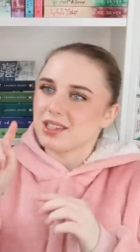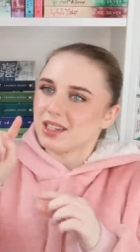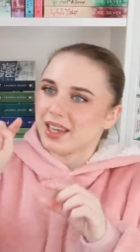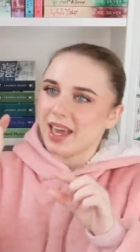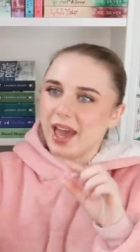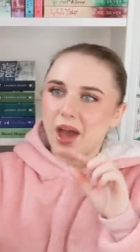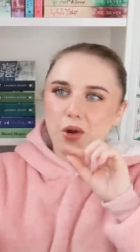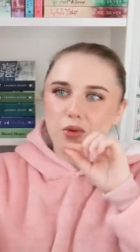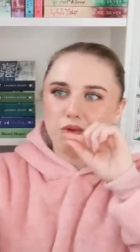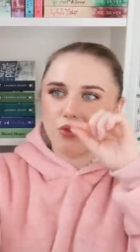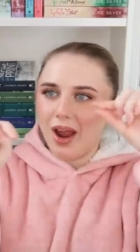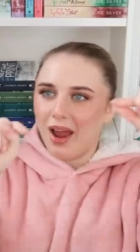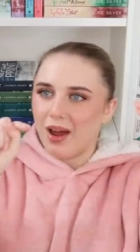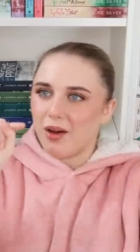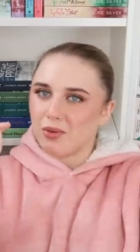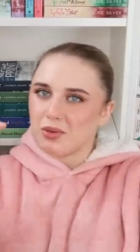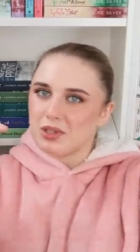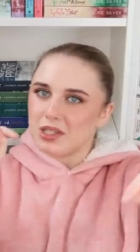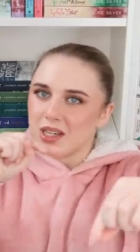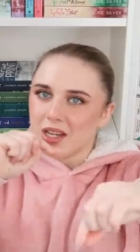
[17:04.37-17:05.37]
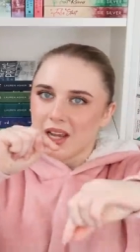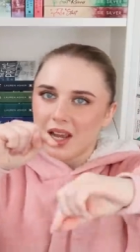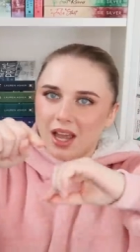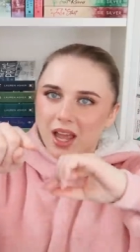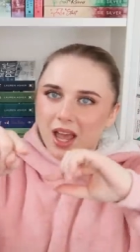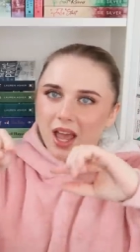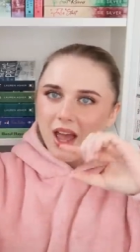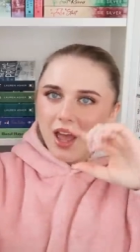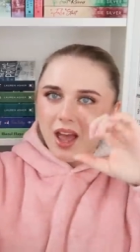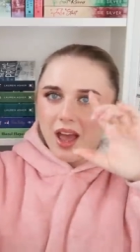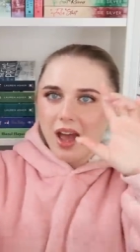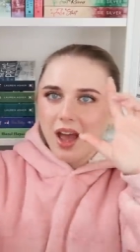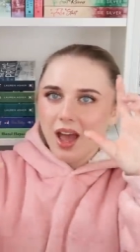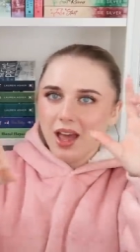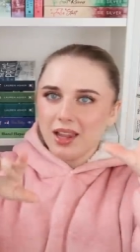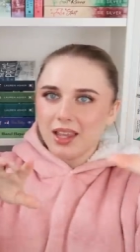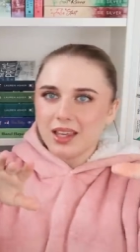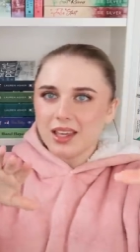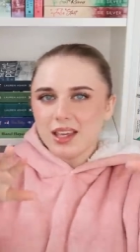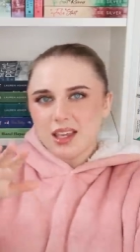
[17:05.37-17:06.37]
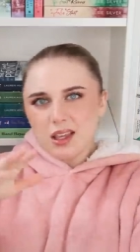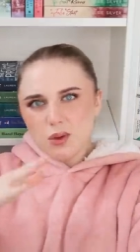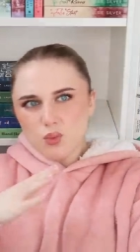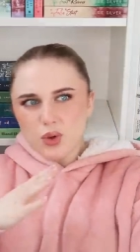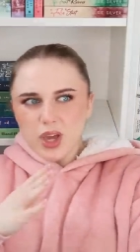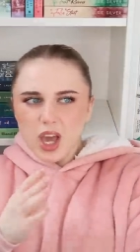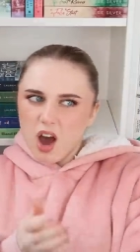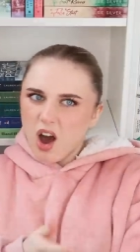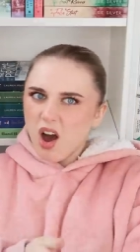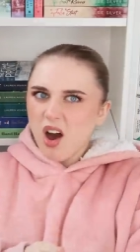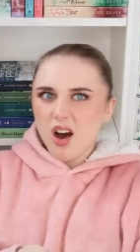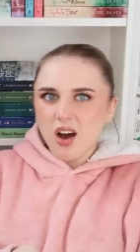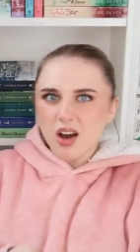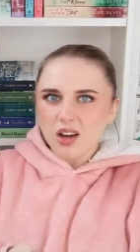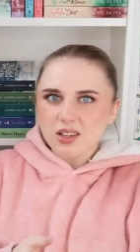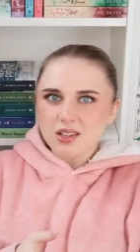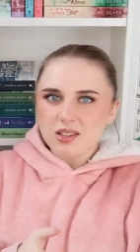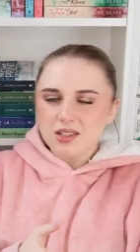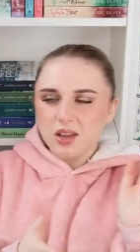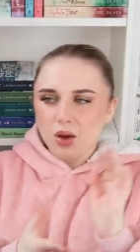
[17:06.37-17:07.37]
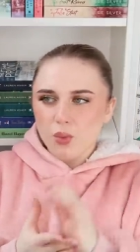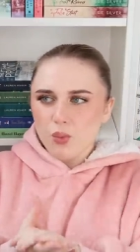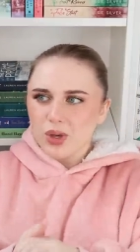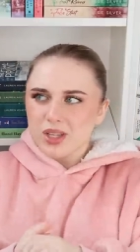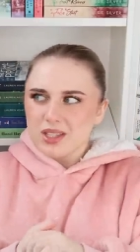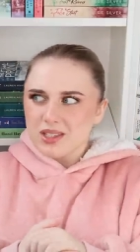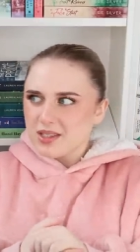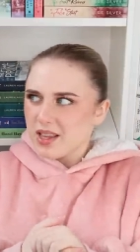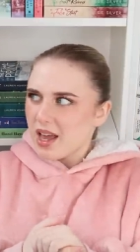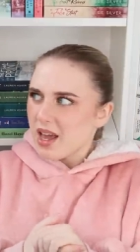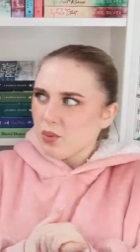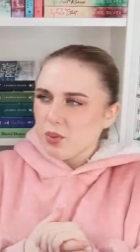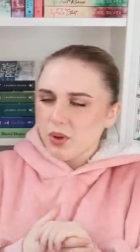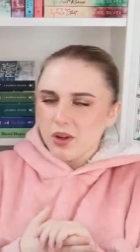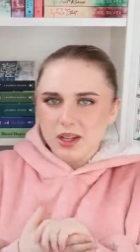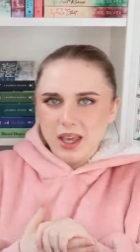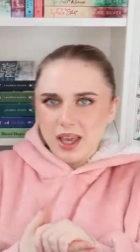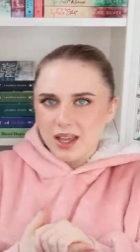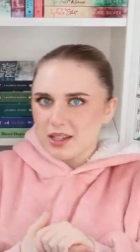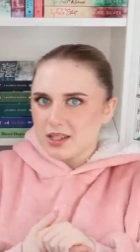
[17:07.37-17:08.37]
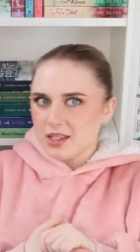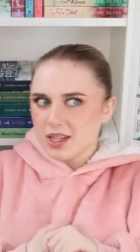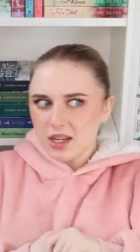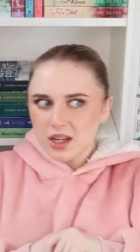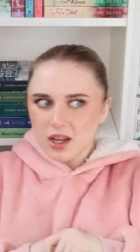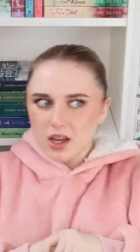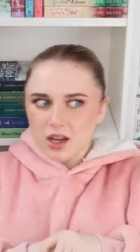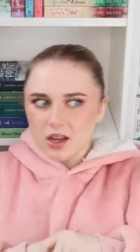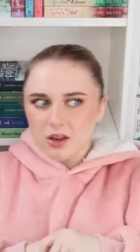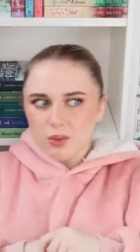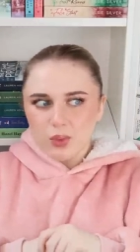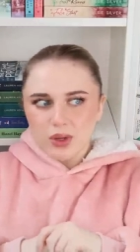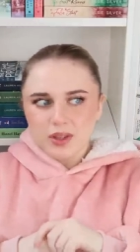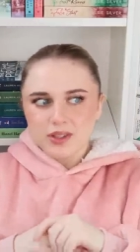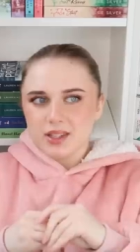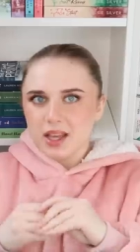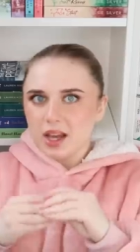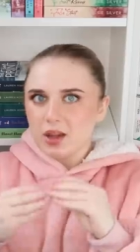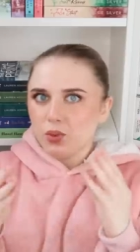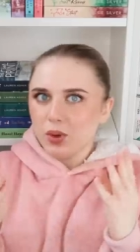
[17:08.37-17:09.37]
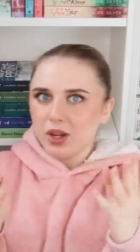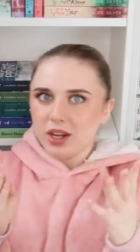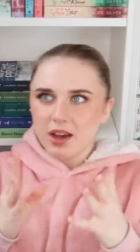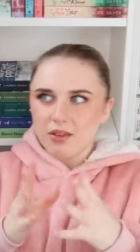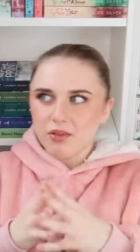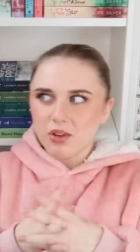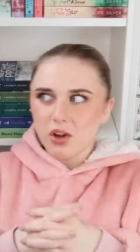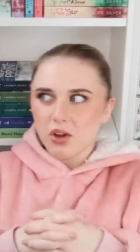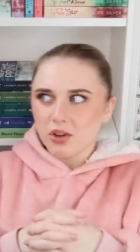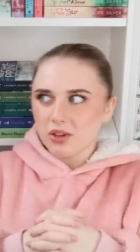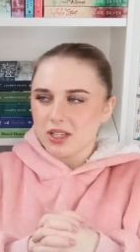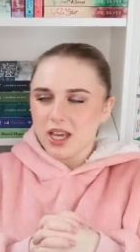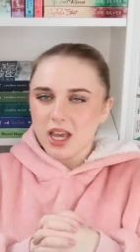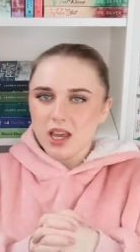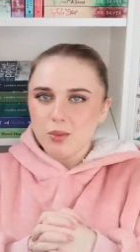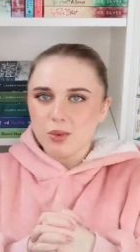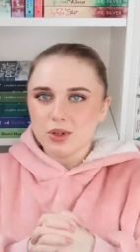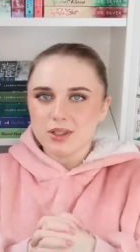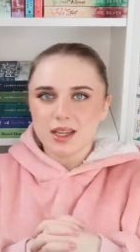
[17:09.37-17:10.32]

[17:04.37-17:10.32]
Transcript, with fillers: to get around and like we asked, we said we'd get dinner, we said we'd have a long table.